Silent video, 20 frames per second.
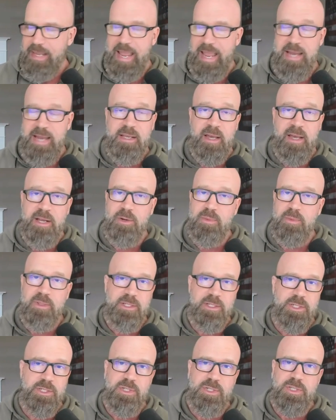Any kind of
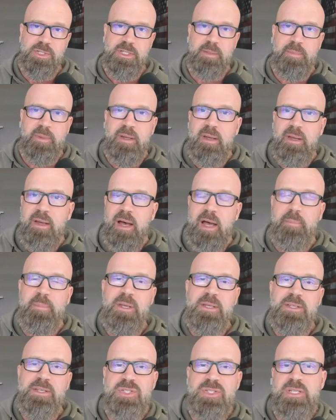relationship. I
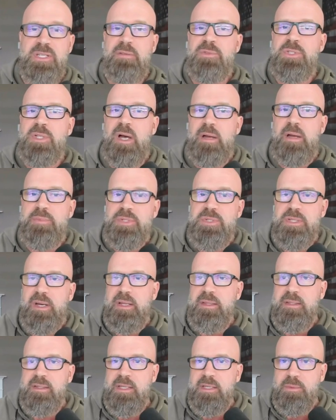bet you Steve Jobs
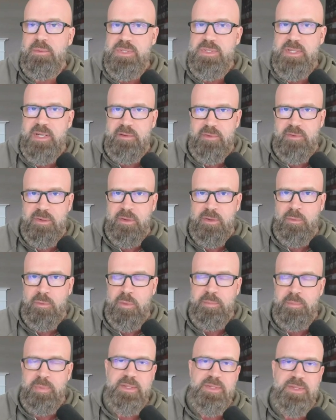thought that he was never
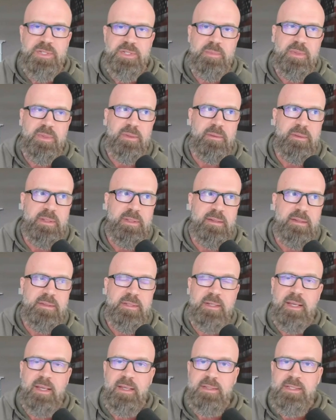replaceable. Yet
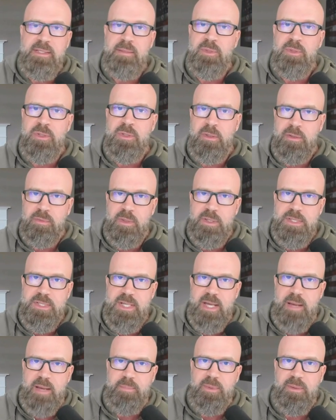today, Tim Cook runs
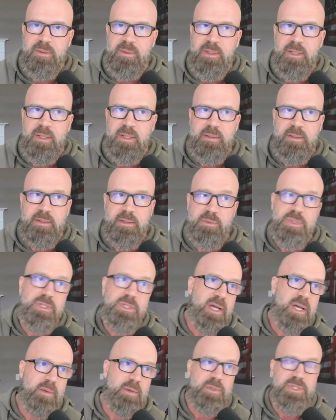Apple. There was a
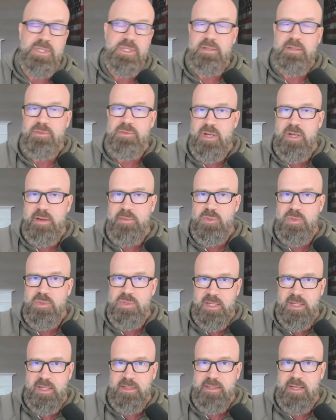time where Steve Jobs
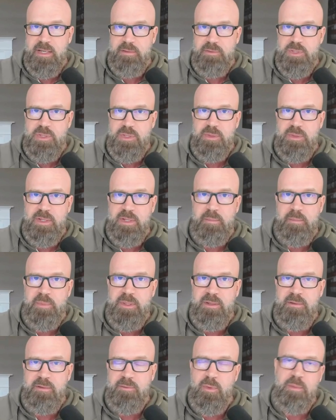was kicked out of his own
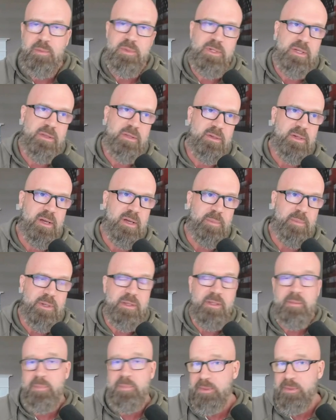company, formed another company,
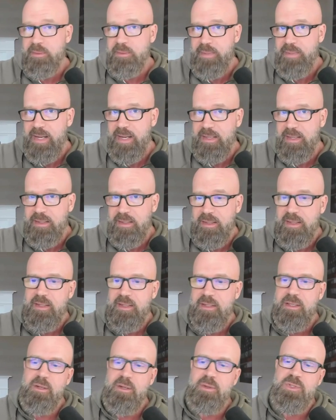and they pulled him back,
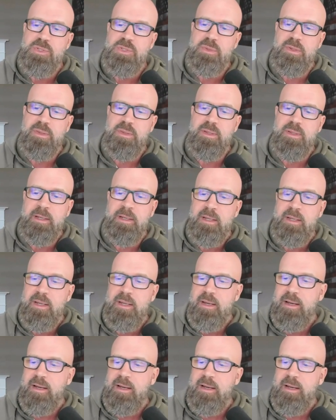sort of thing.